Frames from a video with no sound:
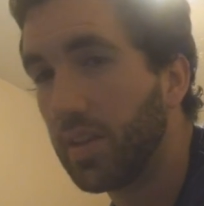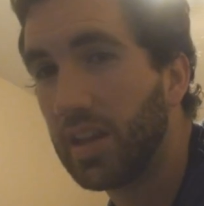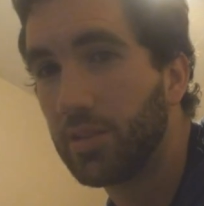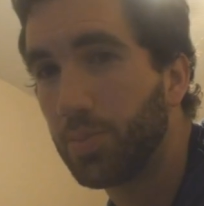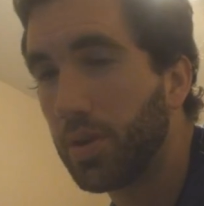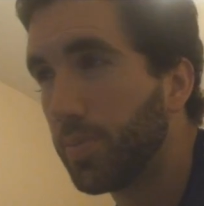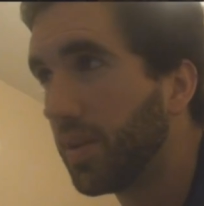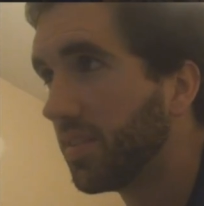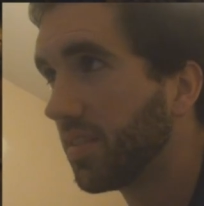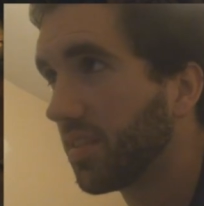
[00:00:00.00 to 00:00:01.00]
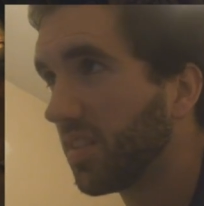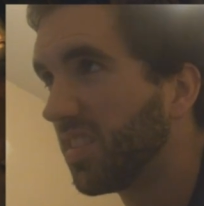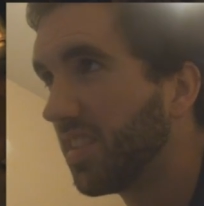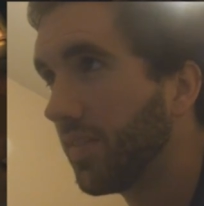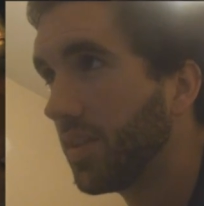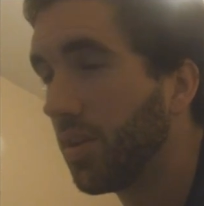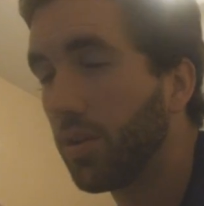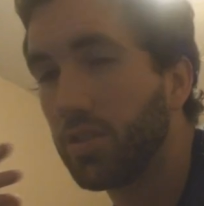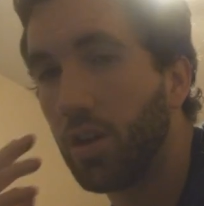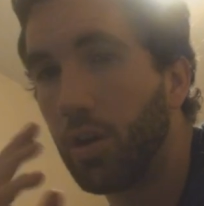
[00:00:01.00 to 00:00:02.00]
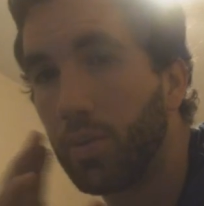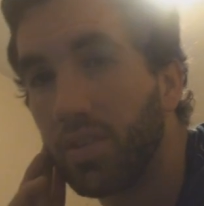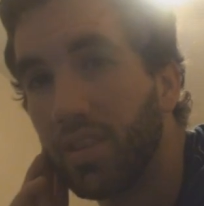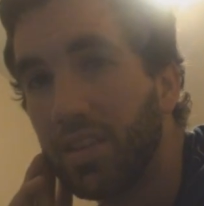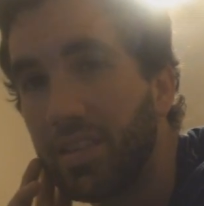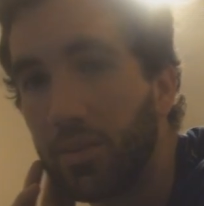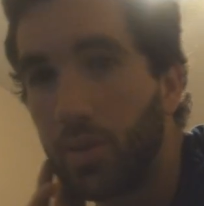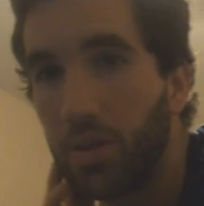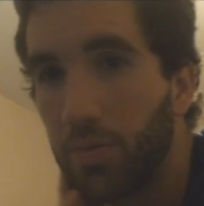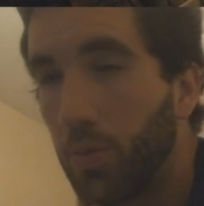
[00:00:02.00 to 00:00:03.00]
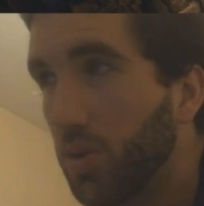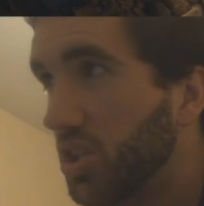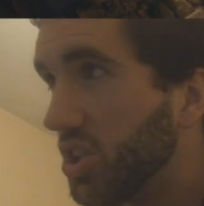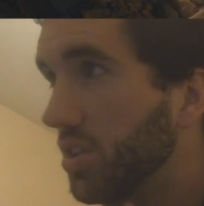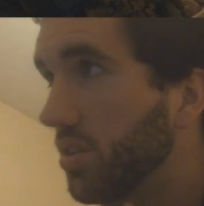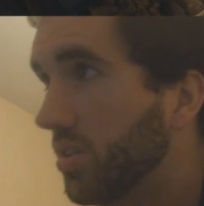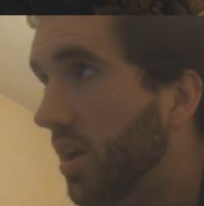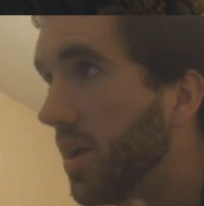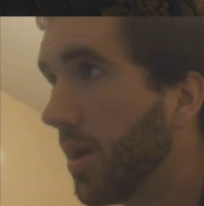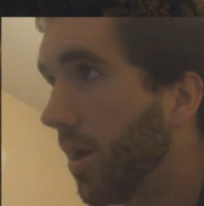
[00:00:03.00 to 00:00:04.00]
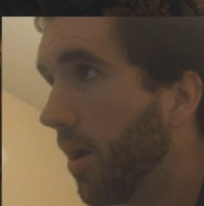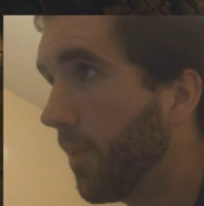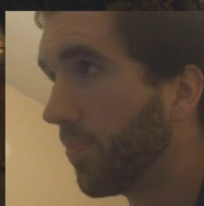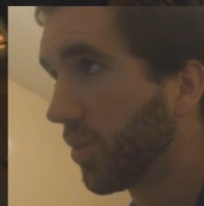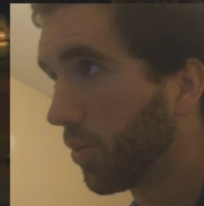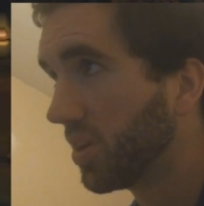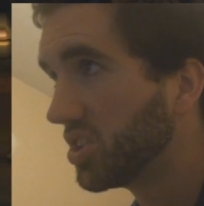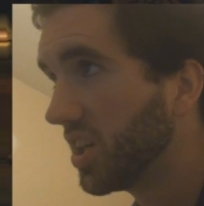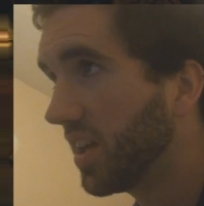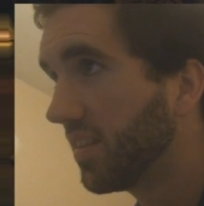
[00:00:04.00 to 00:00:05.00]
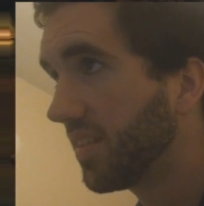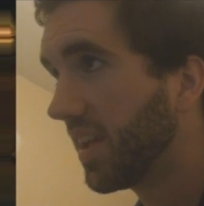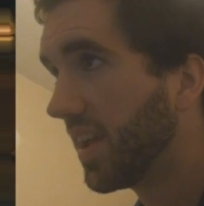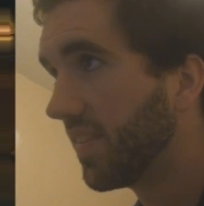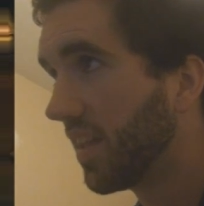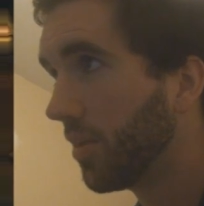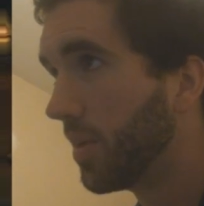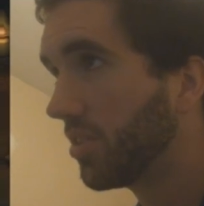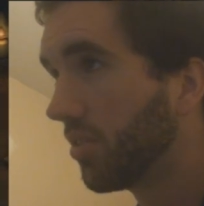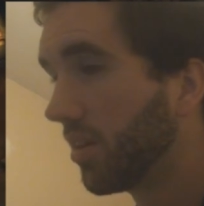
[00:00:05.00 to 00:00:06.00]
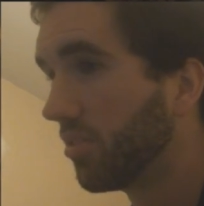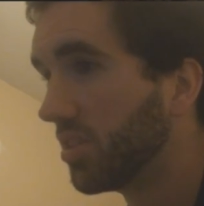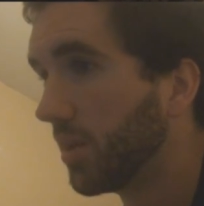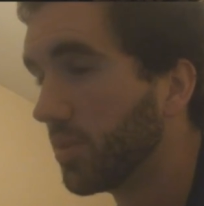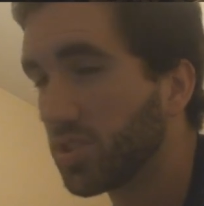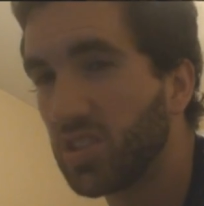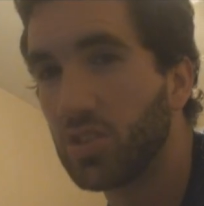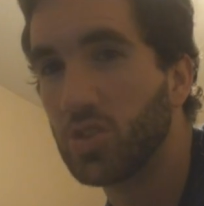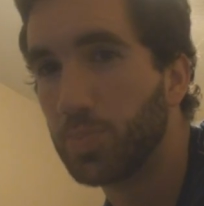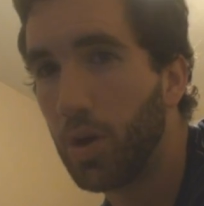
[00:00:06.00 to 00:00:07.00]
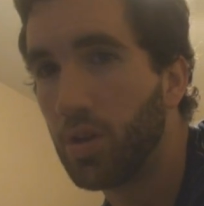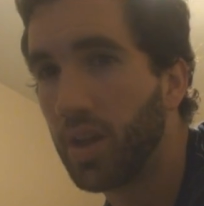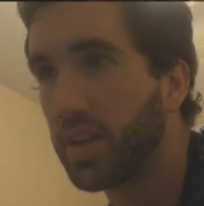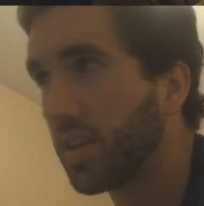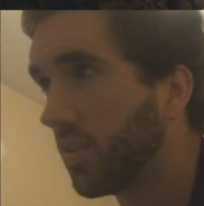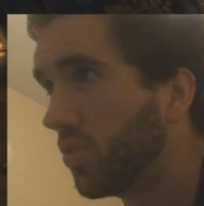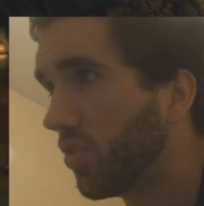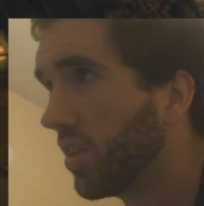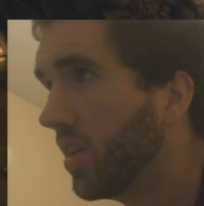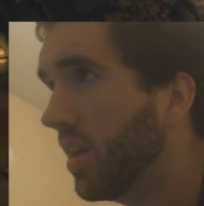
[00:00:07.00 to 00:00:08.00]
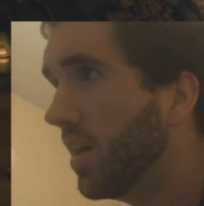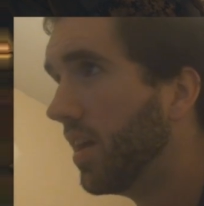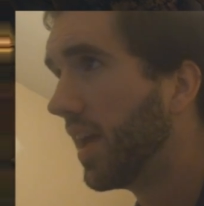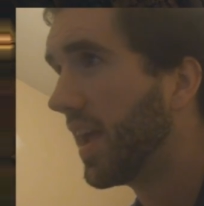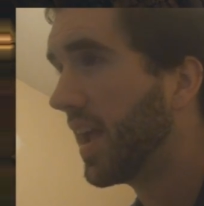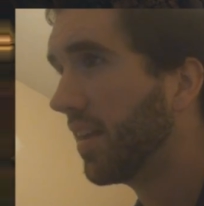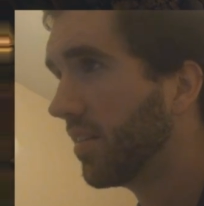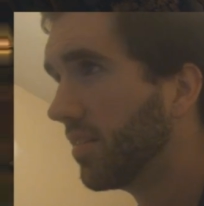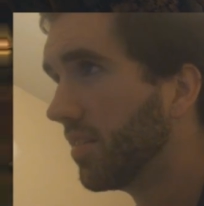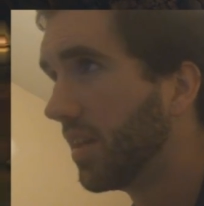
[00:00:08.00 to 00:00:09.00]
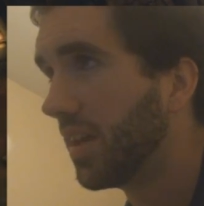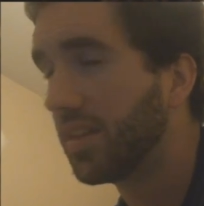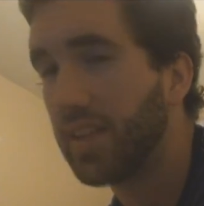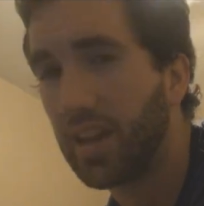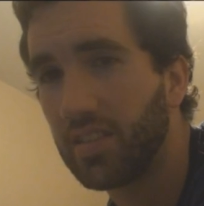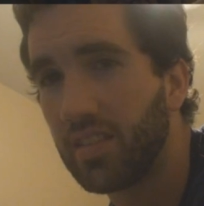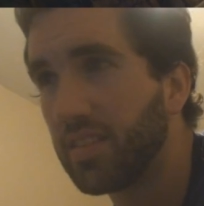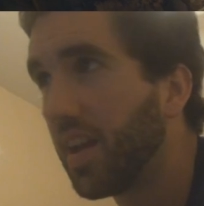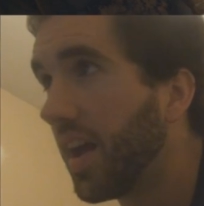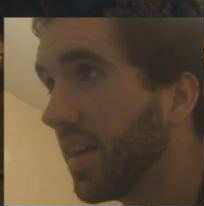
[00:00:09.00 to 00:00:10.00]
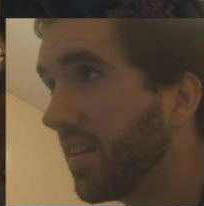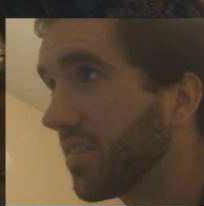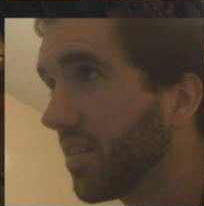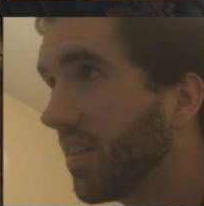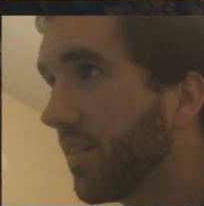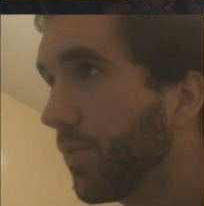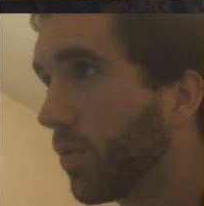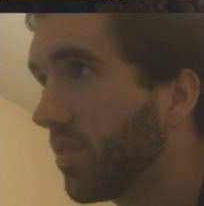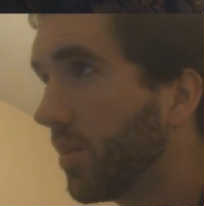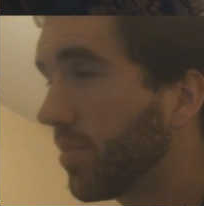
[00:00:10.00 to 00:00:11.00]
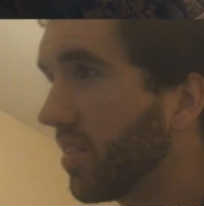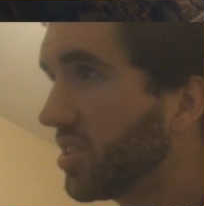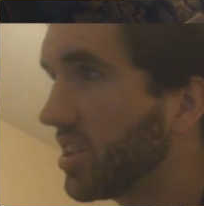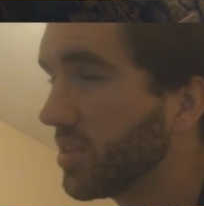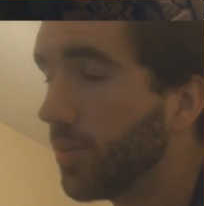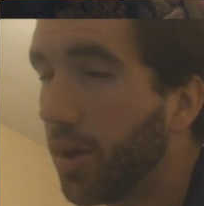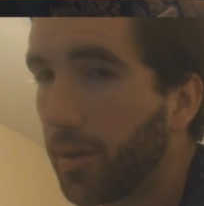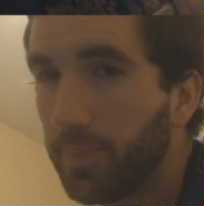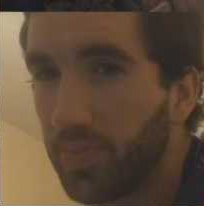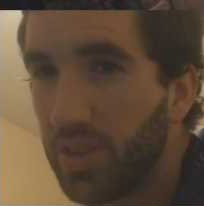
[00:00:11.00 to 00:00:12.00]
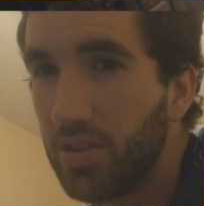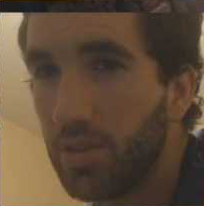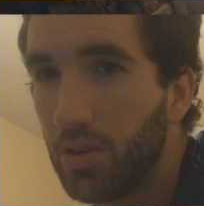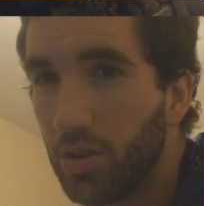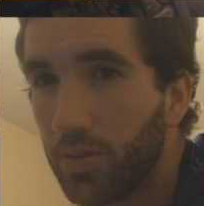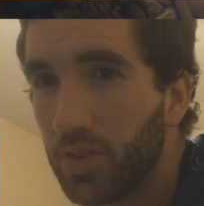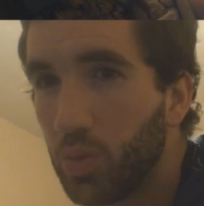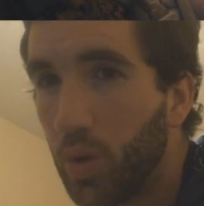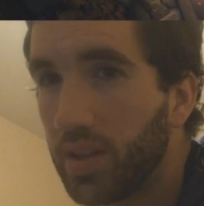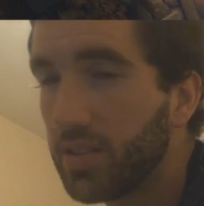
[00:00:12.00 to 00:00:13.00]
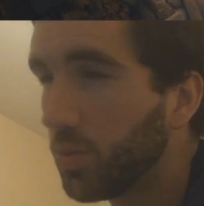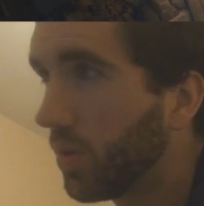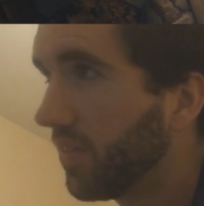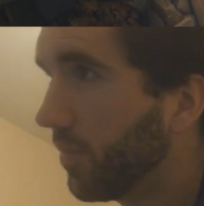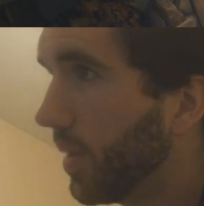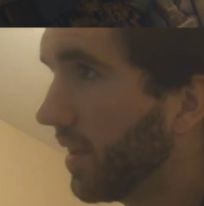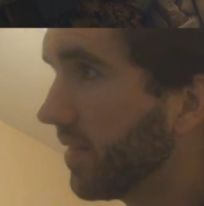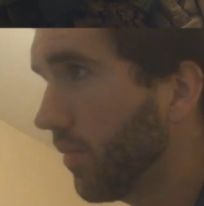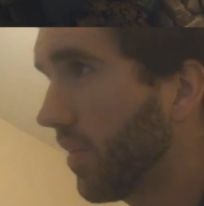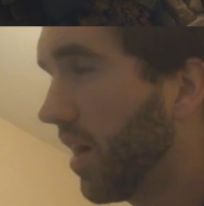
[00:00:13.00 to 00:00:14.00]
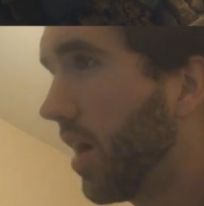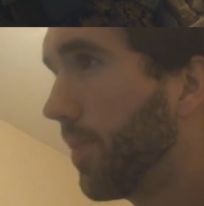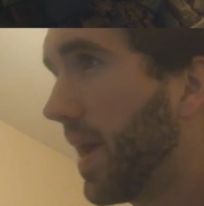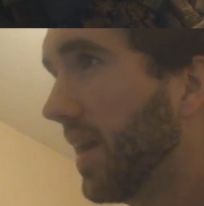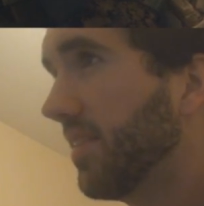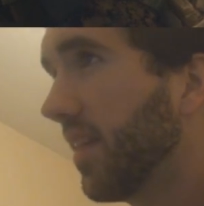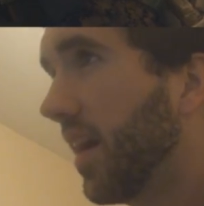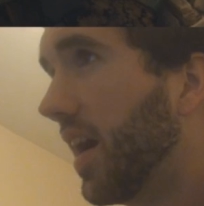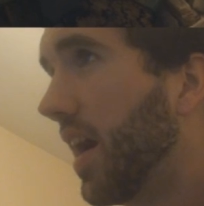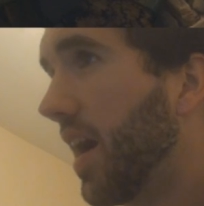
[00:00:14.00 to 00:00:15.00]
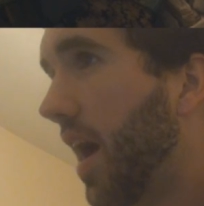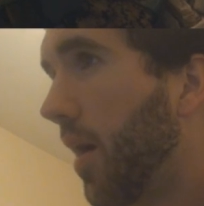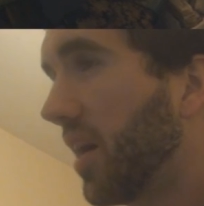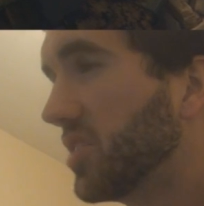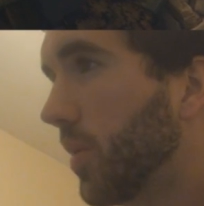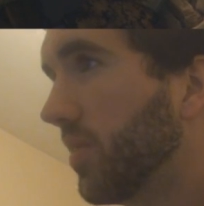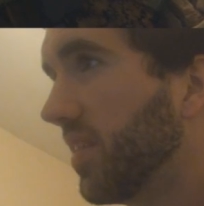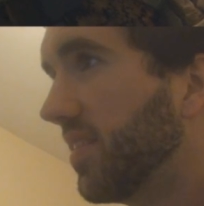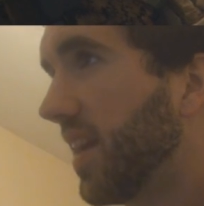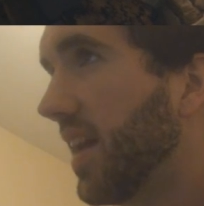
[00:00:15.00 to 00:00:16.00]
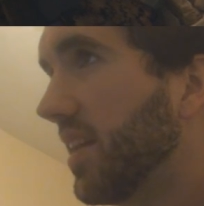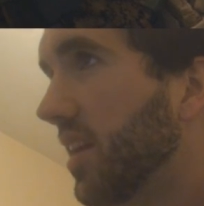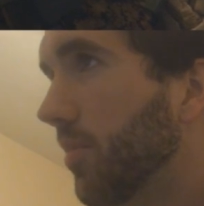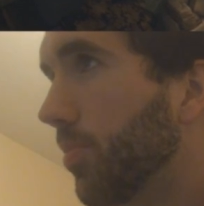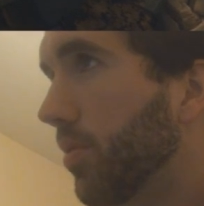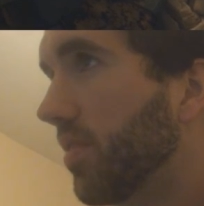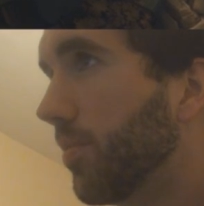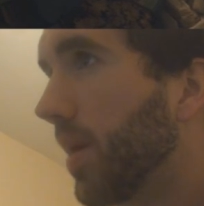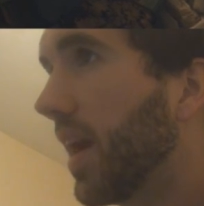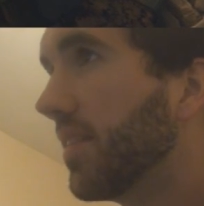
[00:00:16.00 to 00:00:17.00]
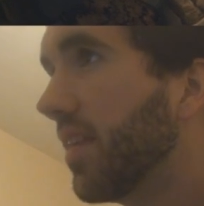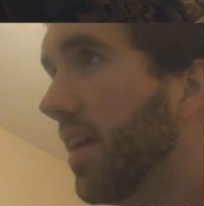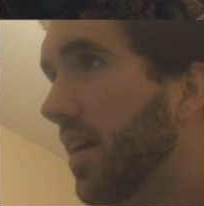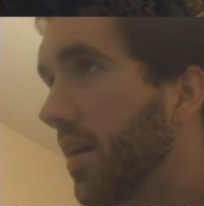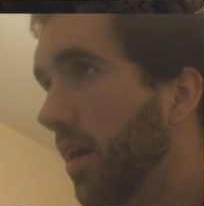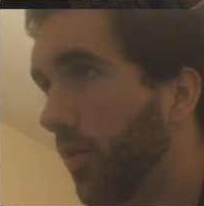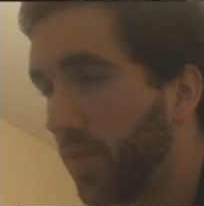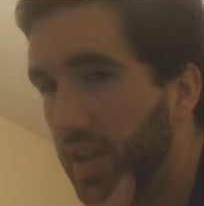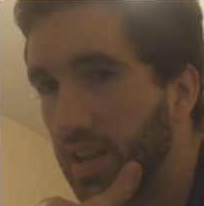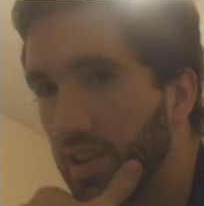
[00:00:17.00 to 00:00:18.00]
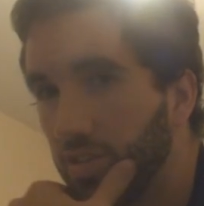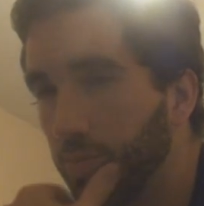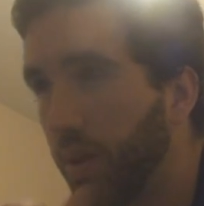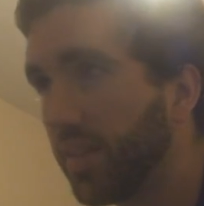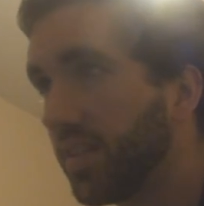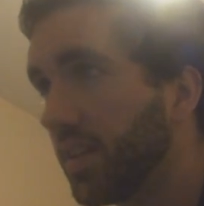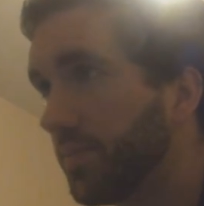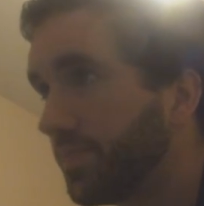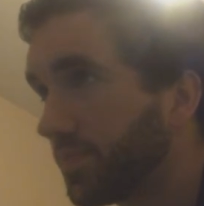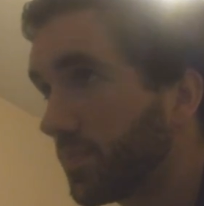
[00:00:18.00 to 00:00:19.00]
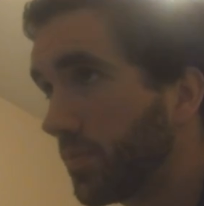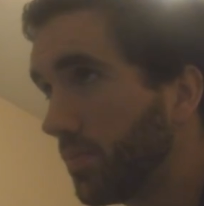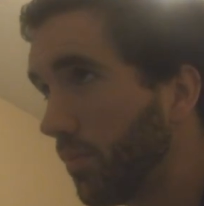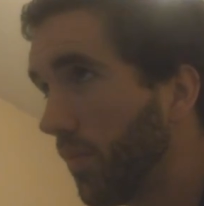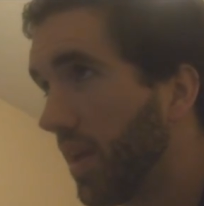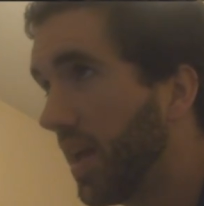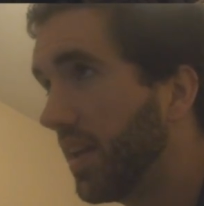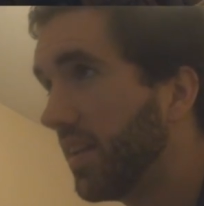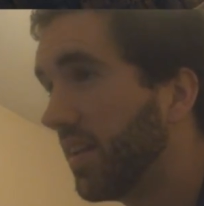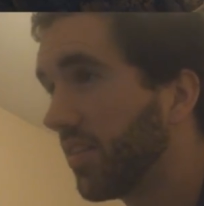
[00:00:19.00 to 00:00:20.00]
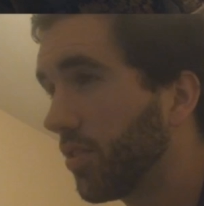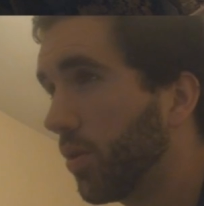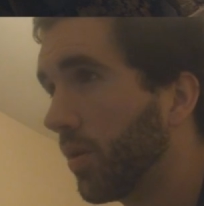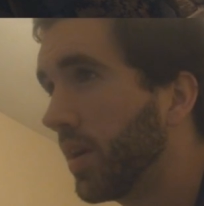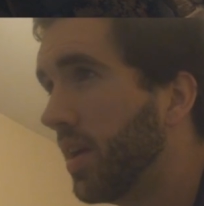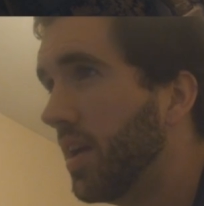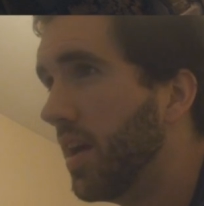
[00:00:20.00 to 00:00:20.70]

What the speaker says: It's pretty beast. It's got 70 to all resist. That's what I look for in a shield. The crit chance and the elemental arrow damage, because I use ball lightning usually, and dex on the side, and it's got a 14% chance to block. You can look for 20. 20 is the best. Pants. I actually went with the set here, boots and pants, of Ina's Blessing and Ina's Glory.